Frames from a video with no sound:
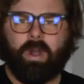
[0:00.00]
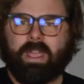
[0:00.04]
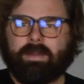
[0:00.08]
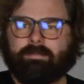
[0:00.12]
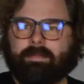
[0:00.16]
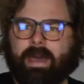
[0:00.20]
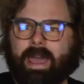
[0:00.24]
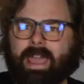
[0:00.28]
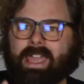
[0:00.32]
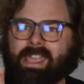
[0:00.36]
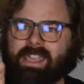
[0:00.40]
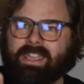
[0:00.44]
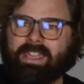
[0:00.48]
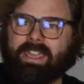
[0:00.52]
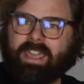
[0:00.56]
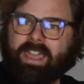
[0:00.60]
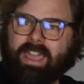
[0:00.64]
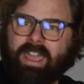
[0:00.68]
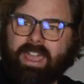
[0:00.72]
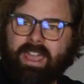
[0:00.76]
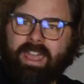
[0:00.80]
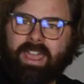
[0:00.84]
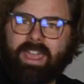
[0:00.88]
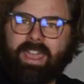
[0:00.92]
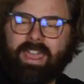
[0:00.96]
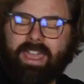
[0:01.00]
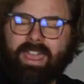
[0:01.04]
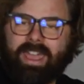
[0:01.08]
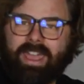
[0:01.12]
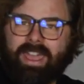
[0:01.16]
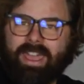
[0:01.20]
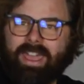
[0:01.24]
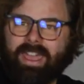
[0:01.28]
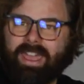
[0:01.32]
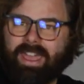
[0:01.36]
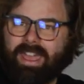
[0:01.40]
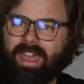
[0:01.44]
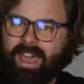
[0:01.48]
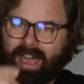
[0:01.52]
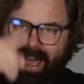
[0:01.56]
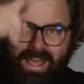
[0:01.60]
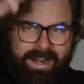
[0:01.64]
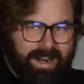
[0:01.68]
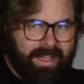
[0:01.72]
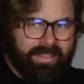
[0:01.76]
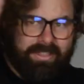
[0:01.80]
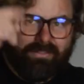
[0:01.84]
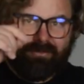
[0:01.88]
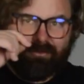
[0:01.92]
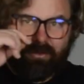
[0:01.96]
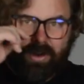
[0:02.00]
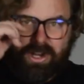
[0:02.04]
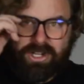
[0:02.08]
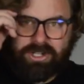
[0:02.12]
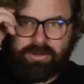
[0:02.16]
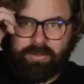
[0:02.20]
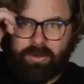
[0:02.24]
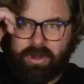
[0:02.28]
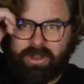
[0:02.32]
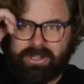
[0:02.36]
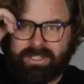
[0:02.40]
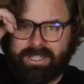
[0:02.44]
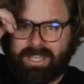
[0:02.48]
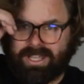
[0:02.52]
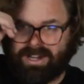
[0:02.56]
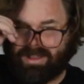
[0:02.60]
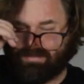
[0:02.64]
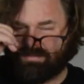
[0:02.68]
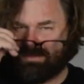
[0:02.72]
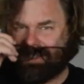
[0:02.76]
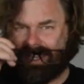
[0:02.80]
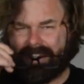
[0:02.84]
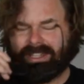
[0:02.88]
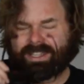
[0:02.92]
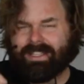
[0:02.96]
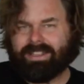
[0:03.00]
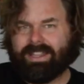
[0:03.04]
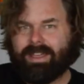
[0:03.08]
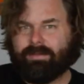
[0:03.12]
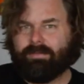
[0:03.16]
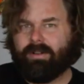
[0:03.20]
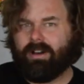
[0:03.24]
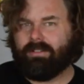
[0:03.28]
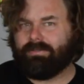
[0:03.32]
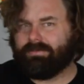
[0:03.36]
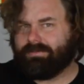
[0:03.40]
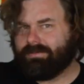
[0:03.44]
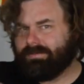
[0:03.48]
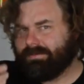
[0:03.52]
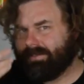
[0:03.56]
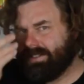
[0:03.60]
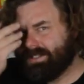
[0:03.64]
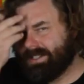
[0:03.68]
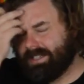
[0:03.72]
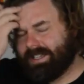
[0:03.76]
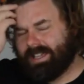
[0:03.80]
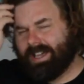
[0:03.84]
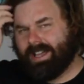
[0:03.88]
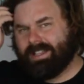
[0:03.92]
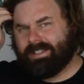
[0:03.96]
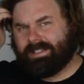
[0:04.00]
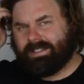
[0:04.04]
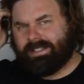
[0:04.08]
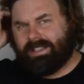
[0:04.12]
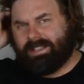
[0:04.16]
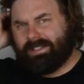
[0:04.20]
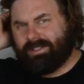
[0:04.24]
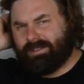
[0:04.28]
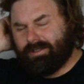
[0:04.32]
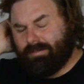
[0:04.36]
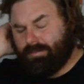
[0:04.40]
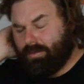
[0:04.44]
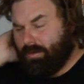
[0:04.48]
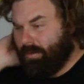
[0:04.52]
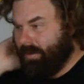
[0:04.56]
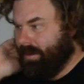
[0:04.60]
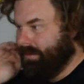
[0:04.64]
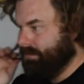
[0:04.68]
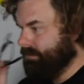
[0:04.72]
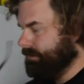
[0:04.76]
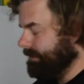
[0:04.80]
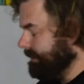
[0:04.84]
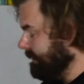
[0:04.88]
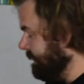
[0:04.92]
make another Fresh Wort Kit. I'm taking them off because I can't see super well.